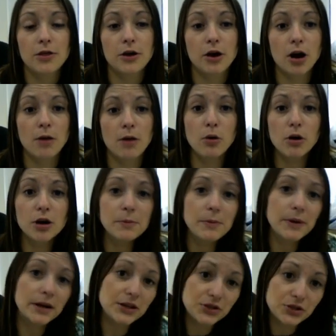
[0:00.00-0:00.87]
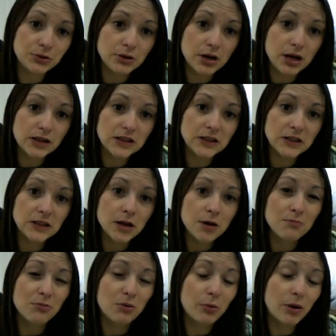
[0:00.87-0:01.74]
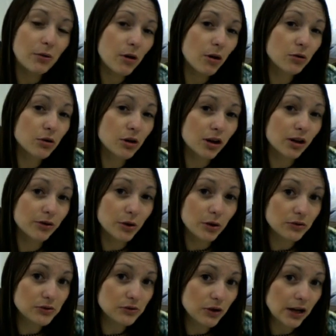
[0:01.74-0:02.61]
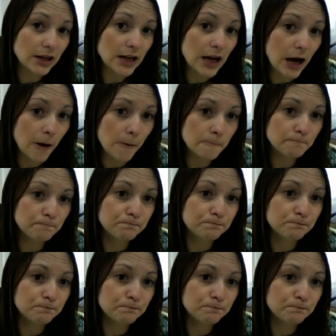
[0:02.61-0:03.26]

There are more base units, but we won't look at those right now.